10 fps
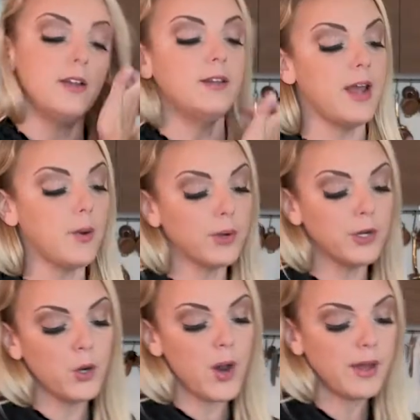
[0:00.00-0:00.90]
Now we're
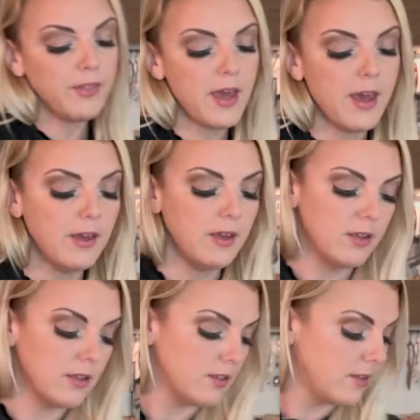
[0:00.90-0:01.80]
gonna crack the egg,
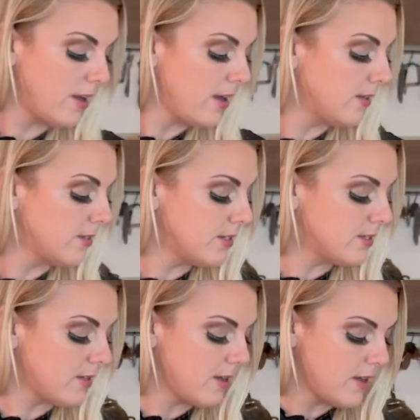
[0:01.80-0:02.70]
and
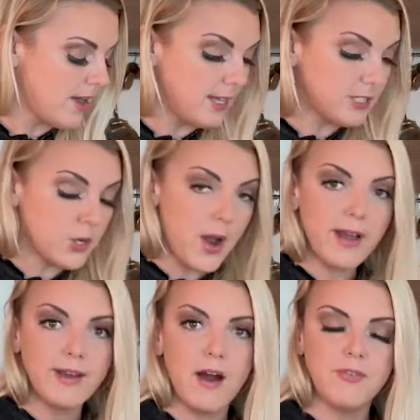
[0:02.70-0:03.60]
I like to
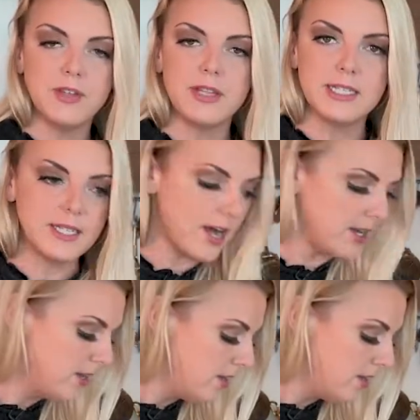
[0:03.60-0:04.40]
crack it off to the side.